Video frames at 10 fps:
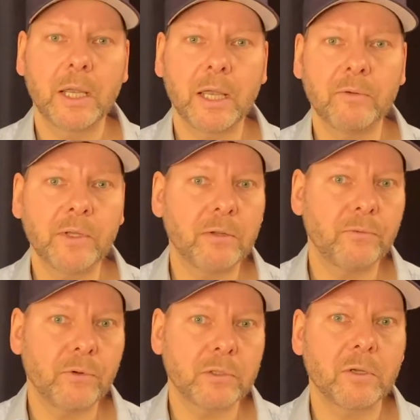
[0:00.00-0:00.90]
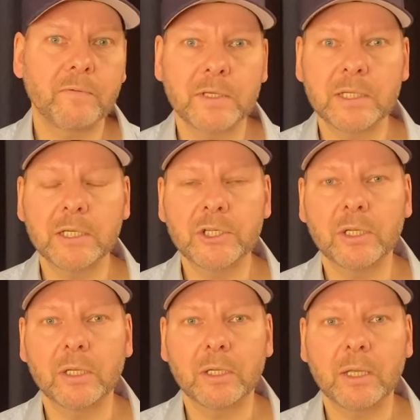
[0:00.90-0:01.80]
and we had a first
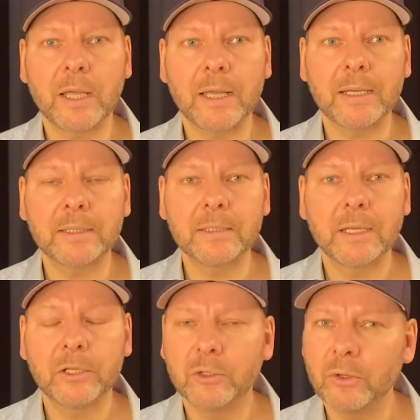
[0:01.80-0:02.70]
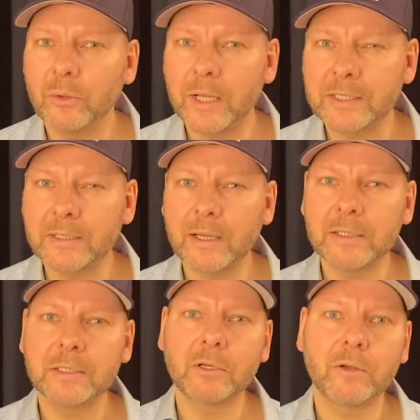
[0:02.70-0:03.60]
conversation. And, you know, I
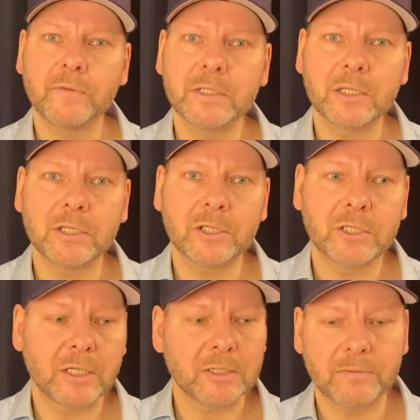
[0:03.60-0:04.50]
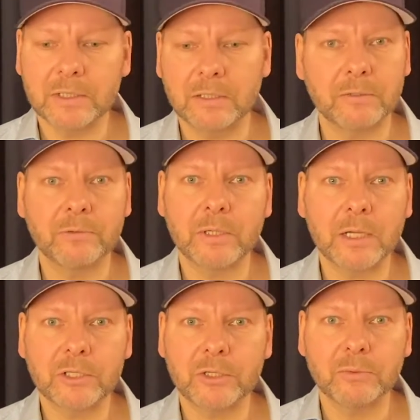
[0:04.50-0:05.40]
started the conversation just with an
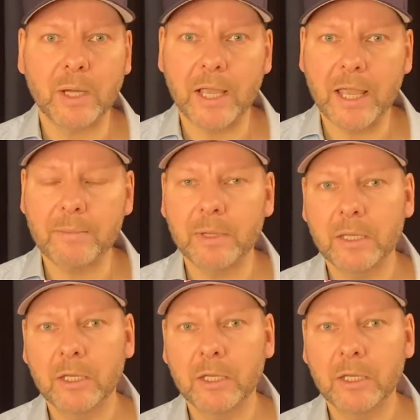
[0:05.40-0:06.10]
introduction who I am